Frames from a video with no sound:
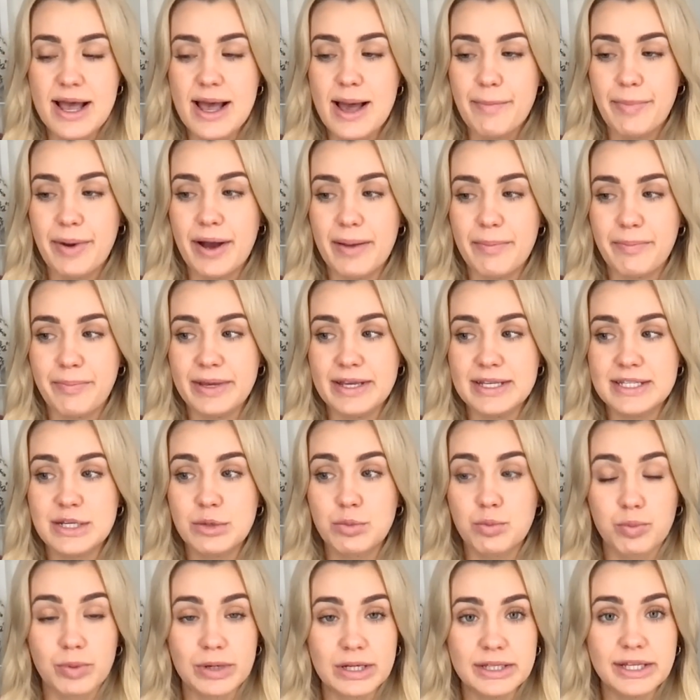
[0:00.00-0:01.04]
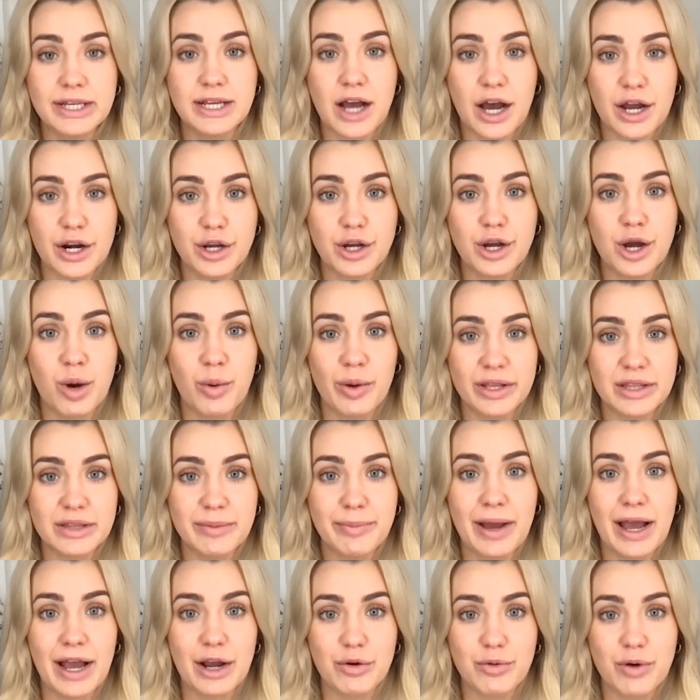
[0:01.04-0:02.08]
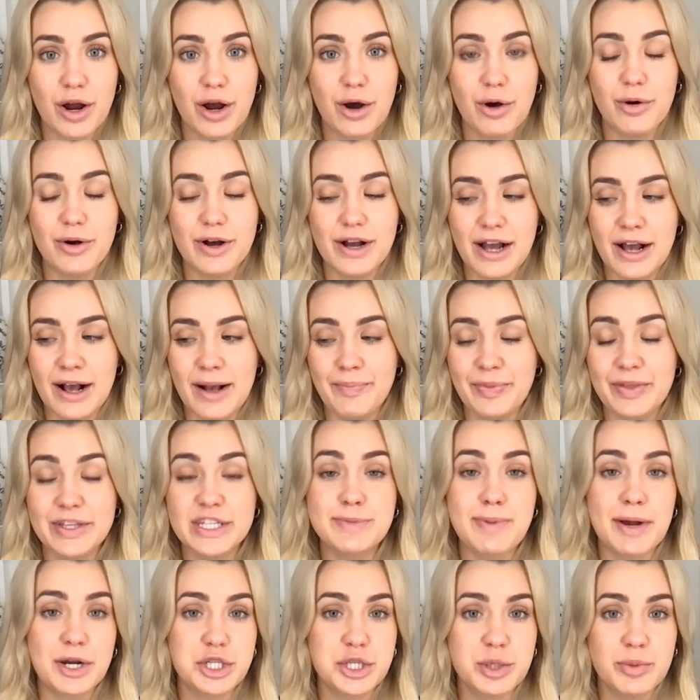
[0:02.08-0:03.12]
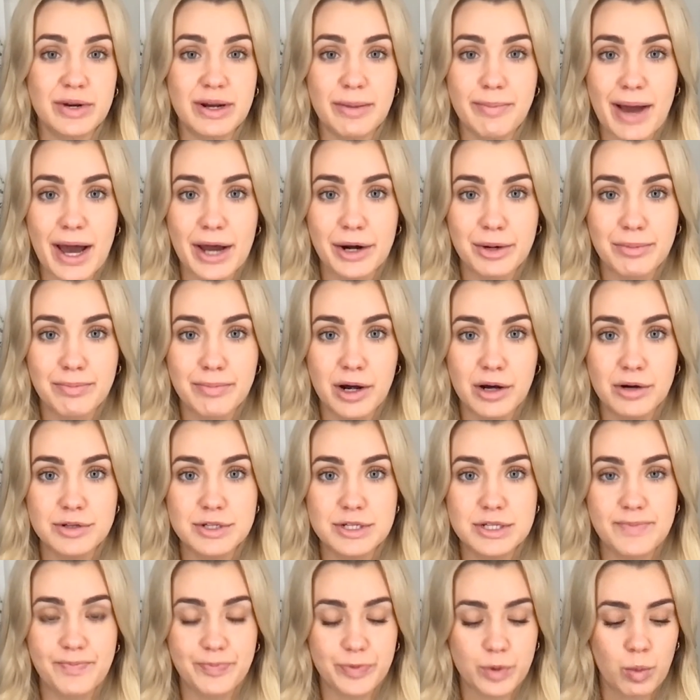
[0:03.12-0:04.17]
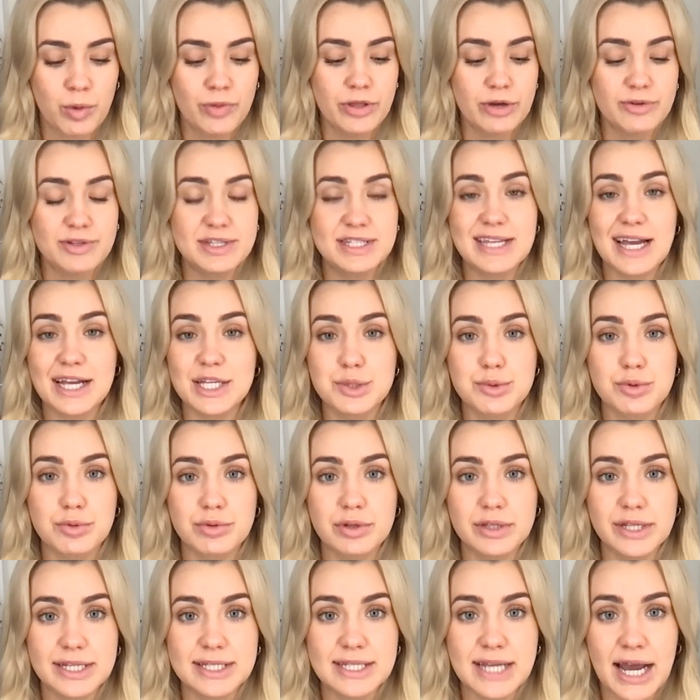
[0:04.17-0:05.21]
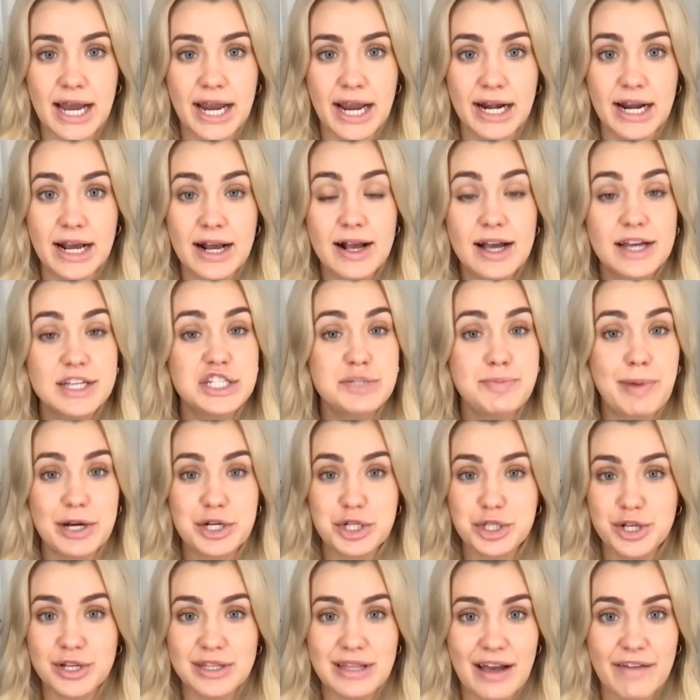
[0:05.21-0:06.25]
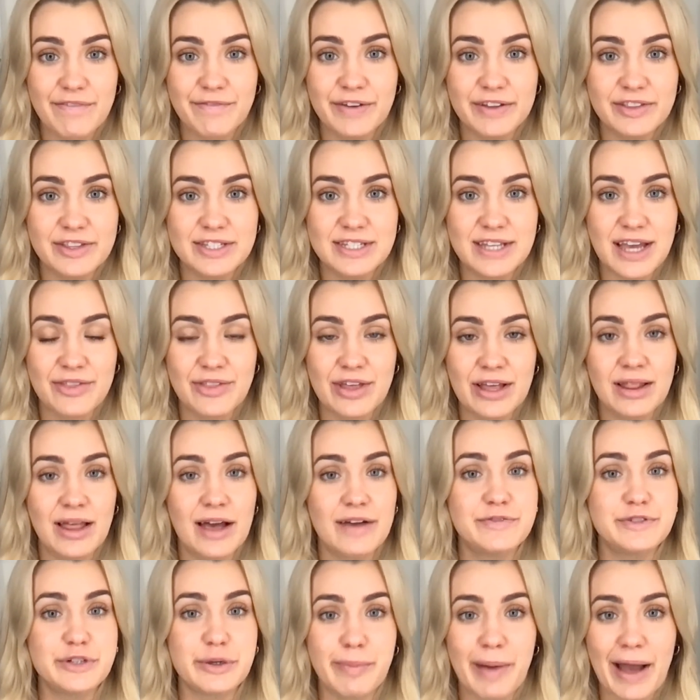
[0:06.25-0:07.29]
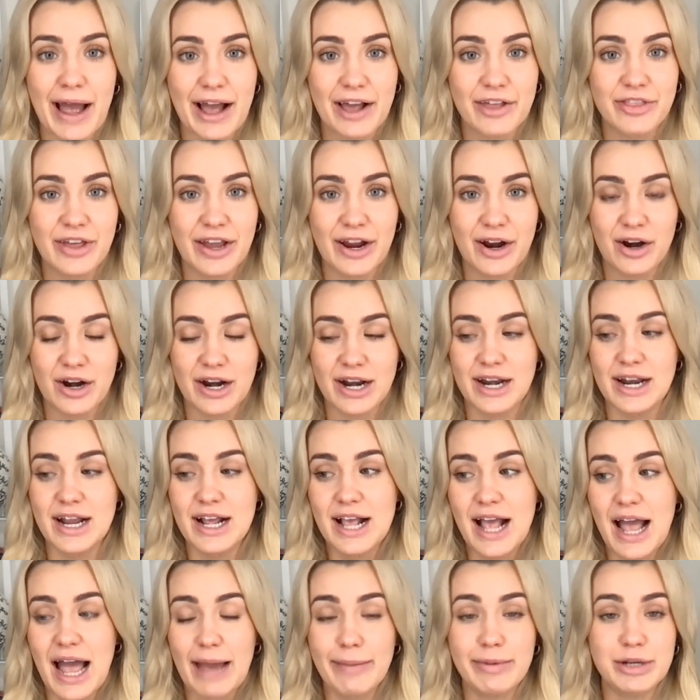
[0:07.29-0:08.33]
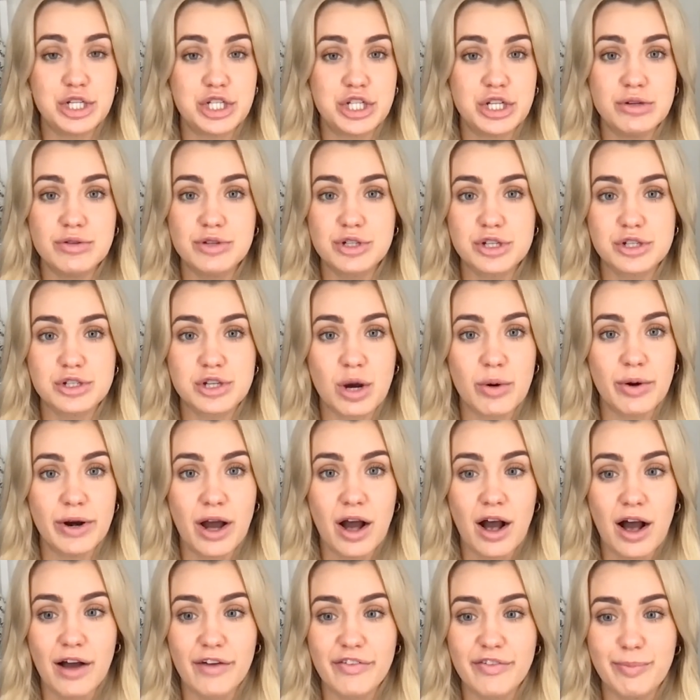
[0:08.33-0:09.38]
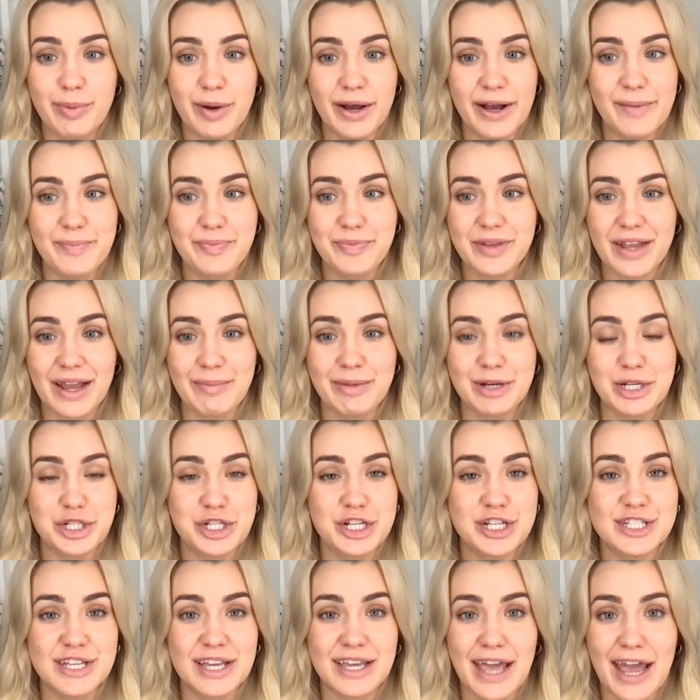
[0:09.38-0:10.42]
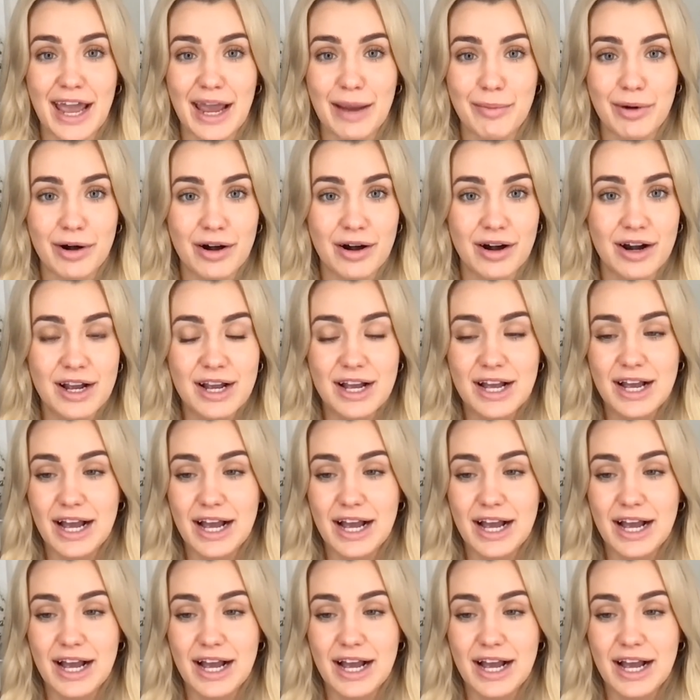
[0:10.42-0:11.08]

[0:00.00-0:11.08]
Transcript: But Beeson really got it going in the back row, especially when it mattered most, when those sets were really tight, especially in that fifth set, they left her back there. And I mean, she was just going off, but I mean, she's a gamer.